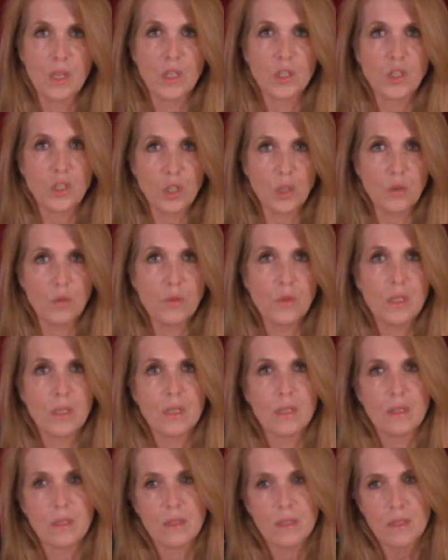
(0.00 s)
2,
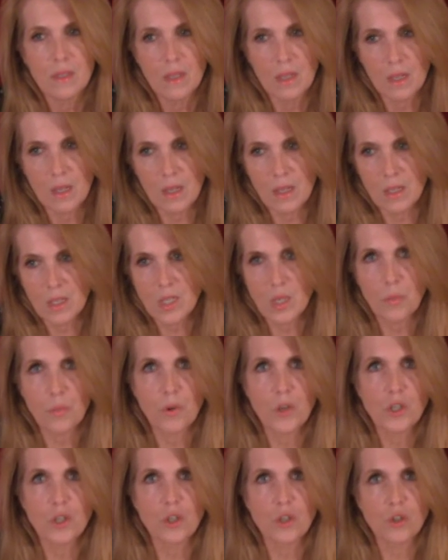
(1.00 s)

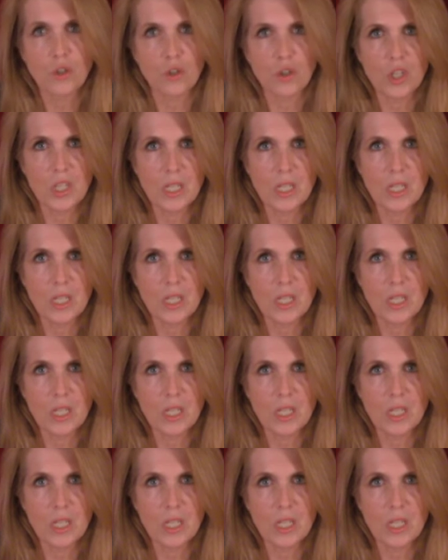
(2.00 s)
separation of church